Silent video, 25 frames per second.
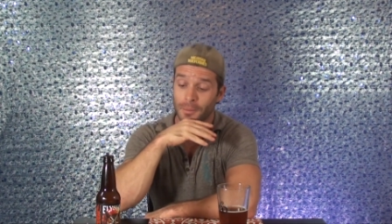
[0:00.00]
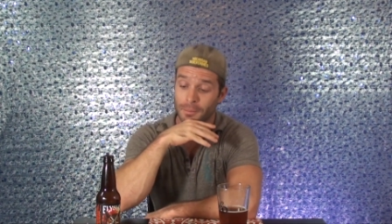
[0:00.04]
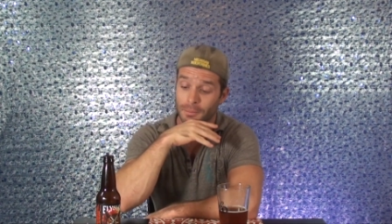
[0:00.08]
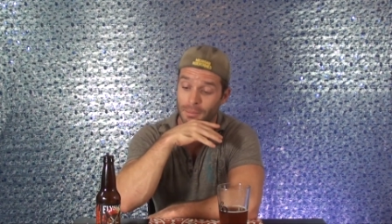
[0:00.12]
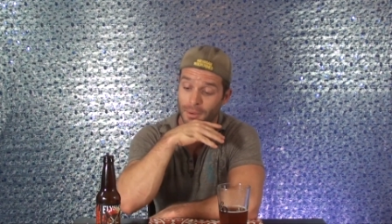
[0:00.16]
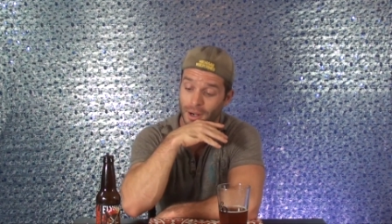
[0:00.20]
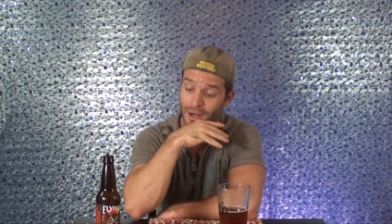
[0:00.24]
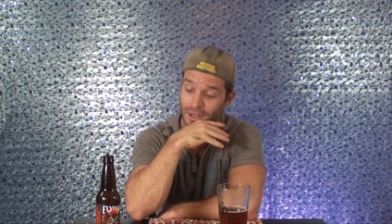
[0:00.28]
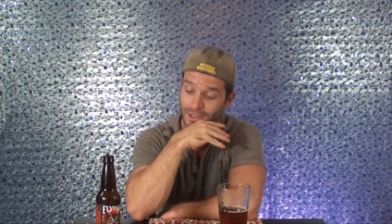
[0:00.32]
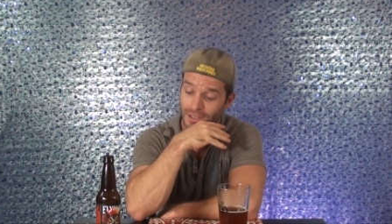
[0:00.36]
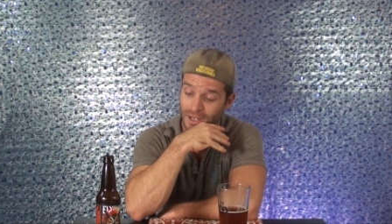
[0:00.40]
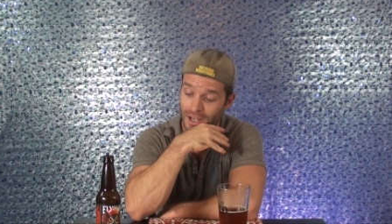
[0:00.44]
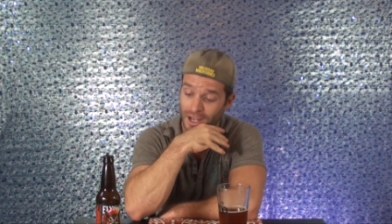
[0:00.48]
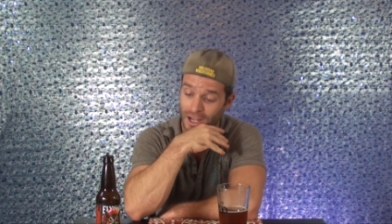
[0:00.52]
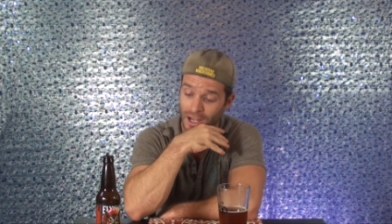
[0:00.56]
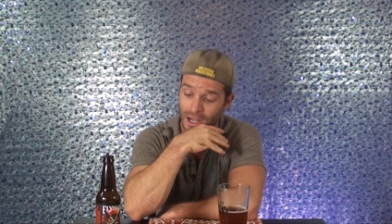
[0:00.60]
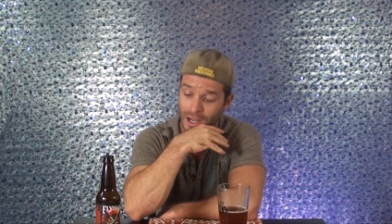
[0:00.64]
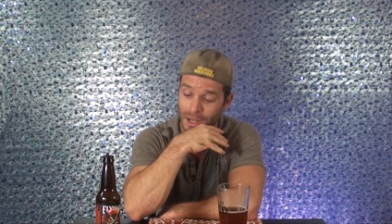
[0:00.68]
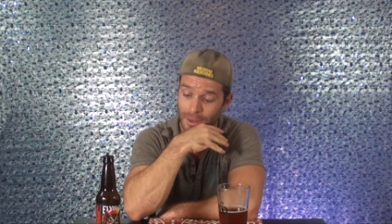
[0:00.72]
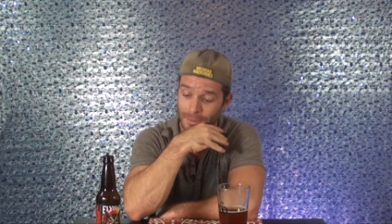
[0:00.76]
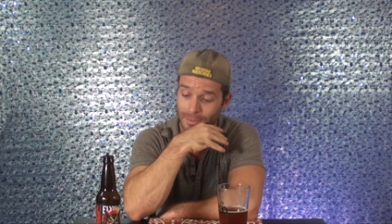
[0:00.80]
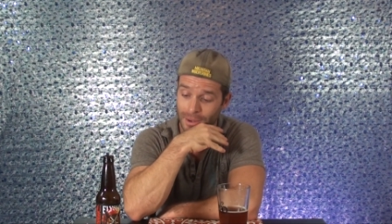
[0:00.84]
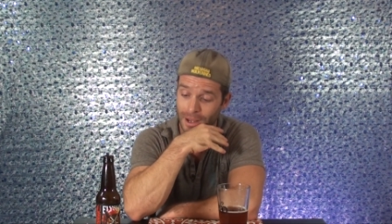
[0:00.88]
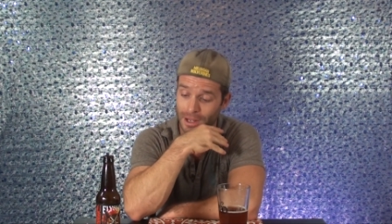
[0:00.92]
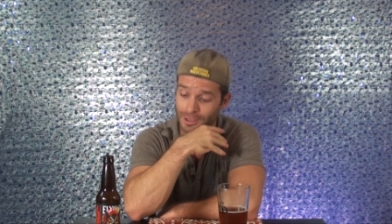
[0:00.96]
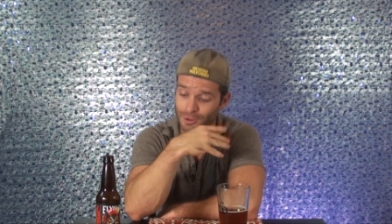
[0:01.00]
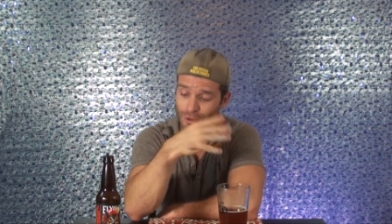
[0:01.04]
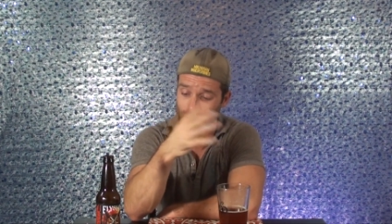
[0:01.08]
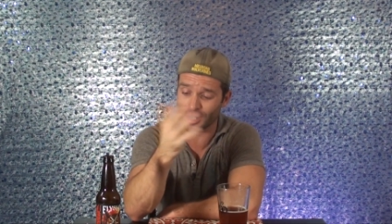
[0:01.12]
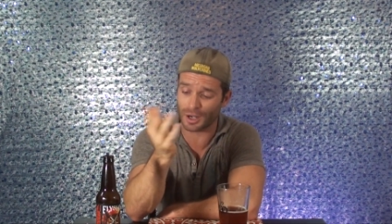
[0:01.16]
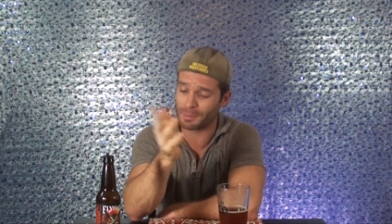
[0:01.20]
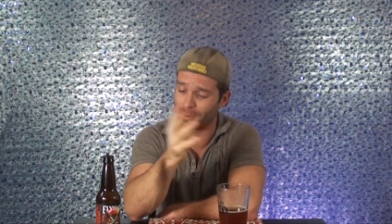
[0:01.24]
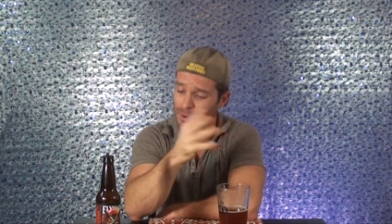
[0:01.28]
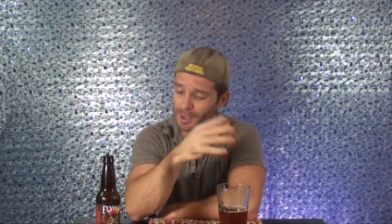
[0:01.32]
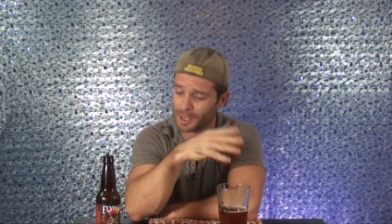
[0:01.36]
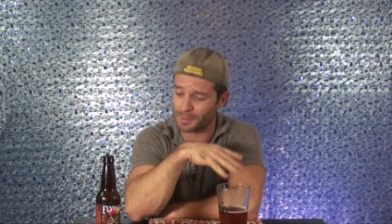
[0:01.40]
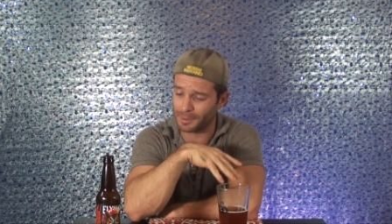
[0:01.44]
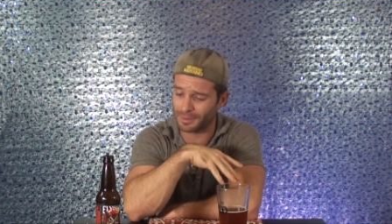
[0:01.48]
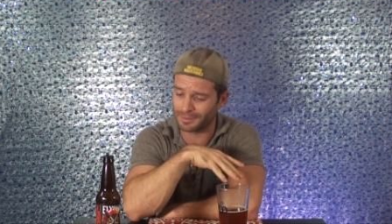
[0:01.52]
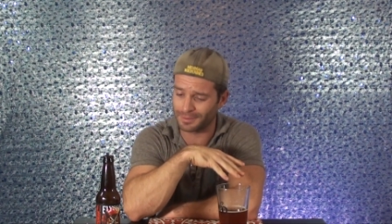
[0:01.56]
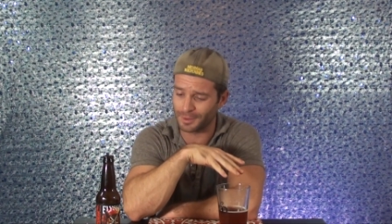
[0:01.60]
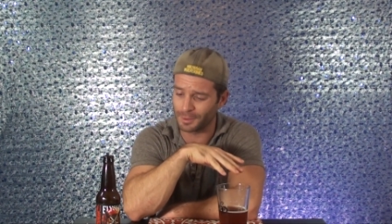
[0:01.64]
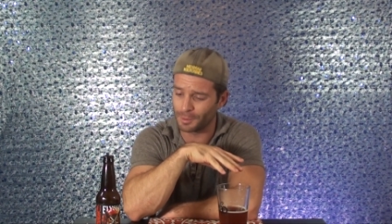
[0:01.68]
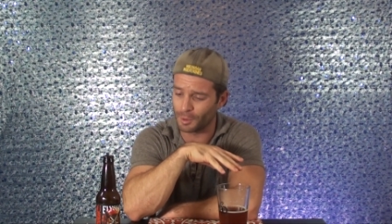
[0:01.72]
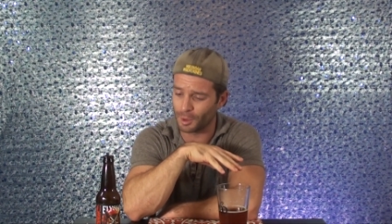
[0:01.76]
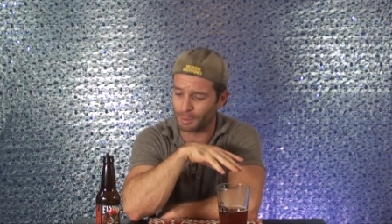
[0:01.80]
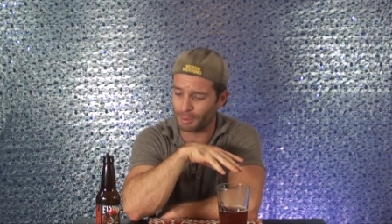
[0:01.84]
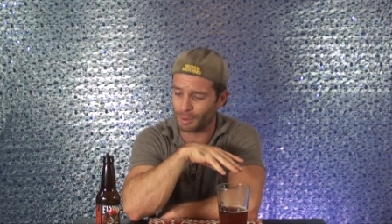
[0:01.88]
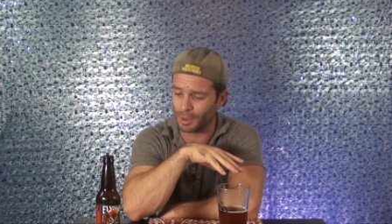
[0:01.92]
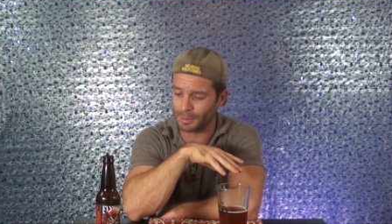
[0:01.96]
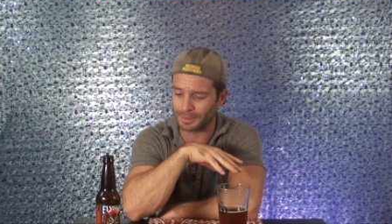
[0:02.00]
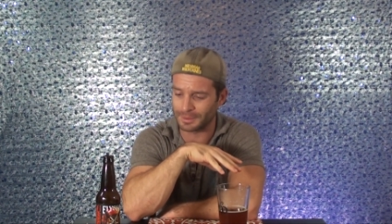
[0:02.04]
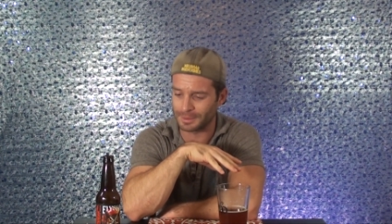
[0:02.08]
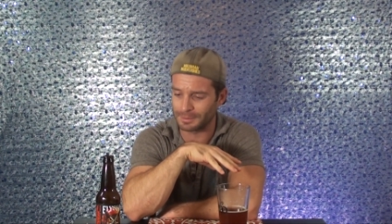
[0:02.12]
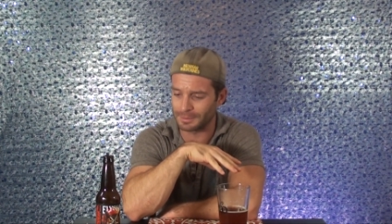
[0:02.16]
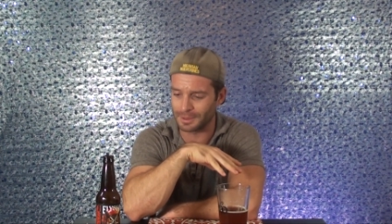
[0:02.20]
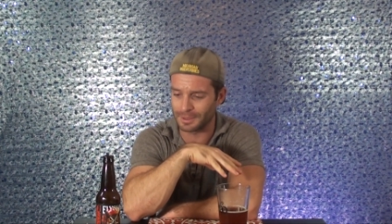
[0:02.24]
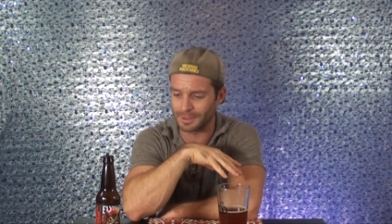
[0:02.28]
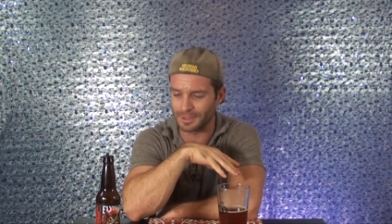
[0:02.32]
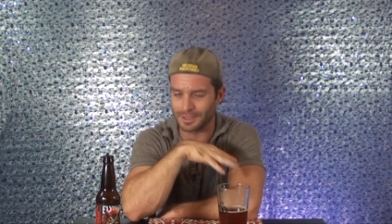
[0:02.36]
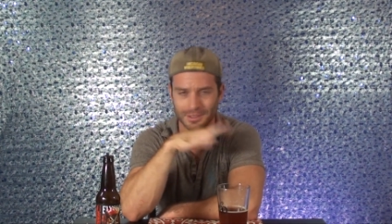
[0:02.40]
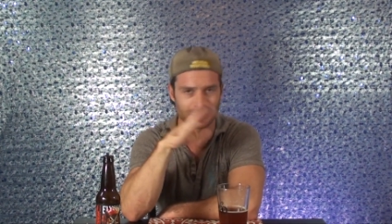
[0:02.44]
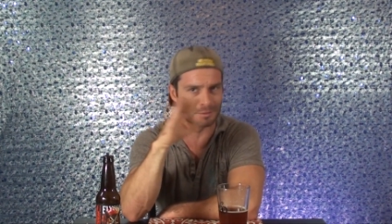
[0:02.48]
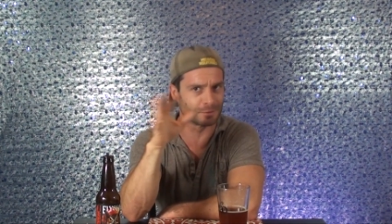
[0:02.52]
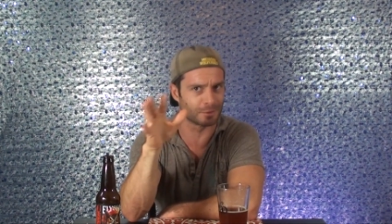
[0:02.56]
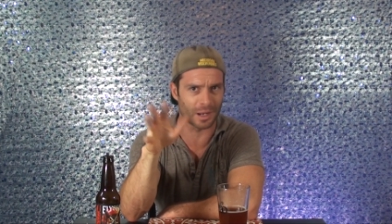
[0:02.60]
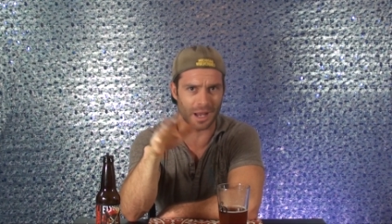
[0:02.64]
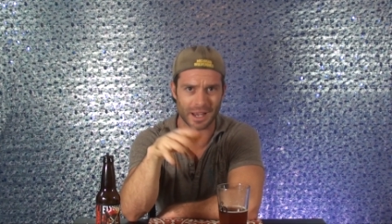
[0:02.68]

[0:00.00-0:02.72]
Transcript: But I'll try to pick up a few more pumpkin beers